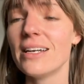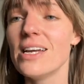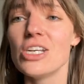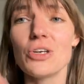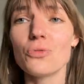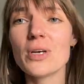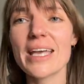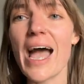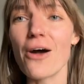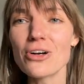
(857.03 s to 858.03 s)
We
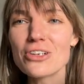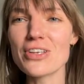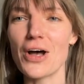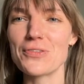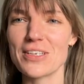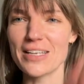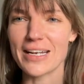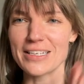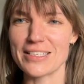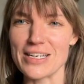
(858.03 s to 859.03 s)
count ourselves as
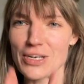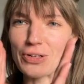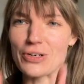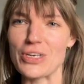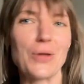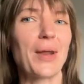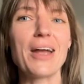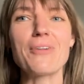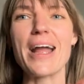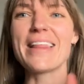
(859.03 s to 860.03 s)
a singular
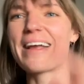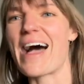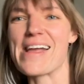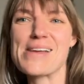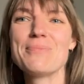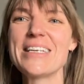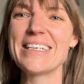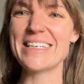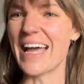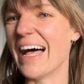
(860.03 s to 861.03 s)
unit, right? I am
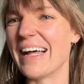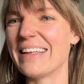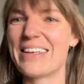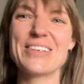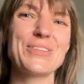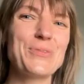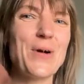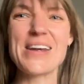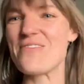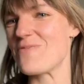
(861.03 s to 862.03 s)
Danielle. There's
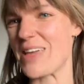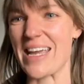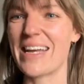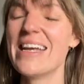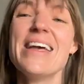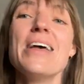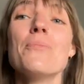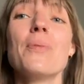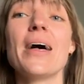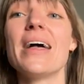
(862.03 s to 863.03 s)
one of me.
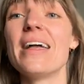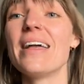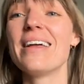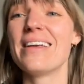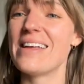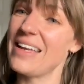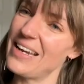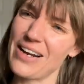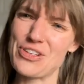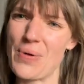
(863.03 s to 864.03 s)
But in
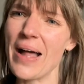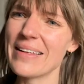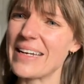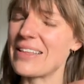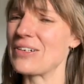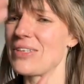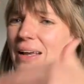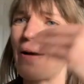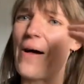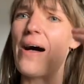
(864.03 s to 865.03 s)
actuality, there's
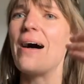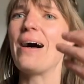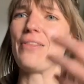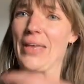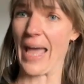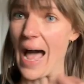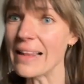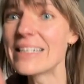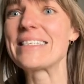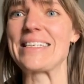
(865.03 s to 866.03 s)

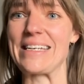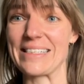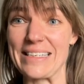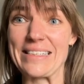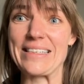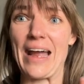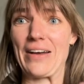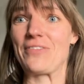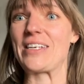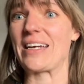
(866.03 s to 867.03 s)
galaxies inside
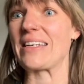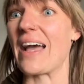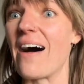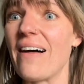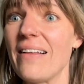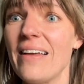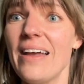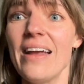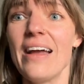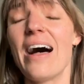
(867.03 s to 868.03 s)
of Danielle.
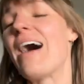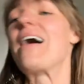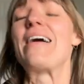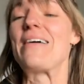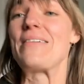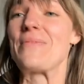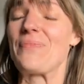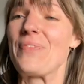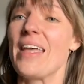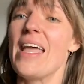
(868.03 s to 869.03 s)

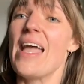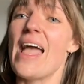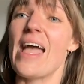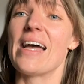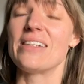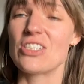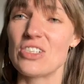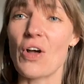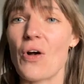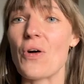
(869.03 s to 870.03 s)
And
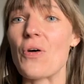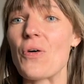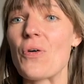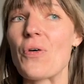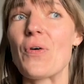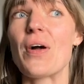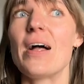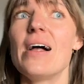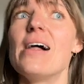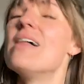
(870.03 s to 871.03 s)
so
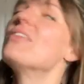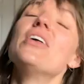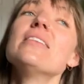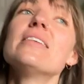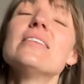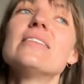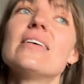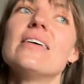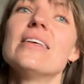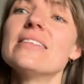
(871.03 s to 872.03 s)
this
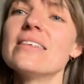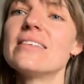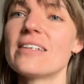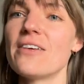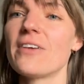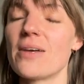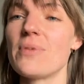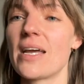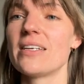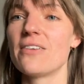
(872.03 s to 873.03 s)
is significant
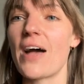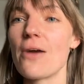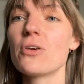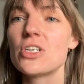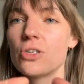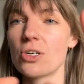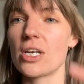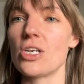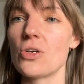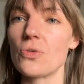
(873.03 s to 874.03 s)
because if I were to look
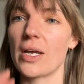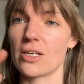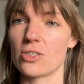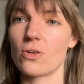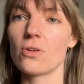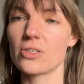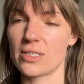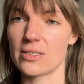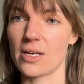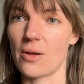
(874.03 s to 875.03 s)
at you like a solar
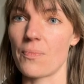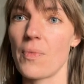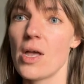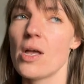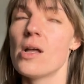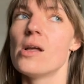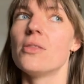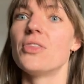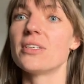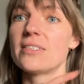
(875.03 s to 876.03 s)
system,
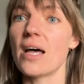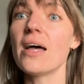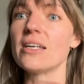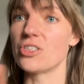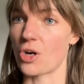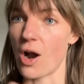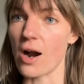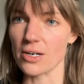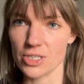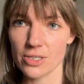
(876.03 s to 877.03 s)
the sun is your
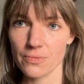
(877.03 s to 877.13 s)
heart.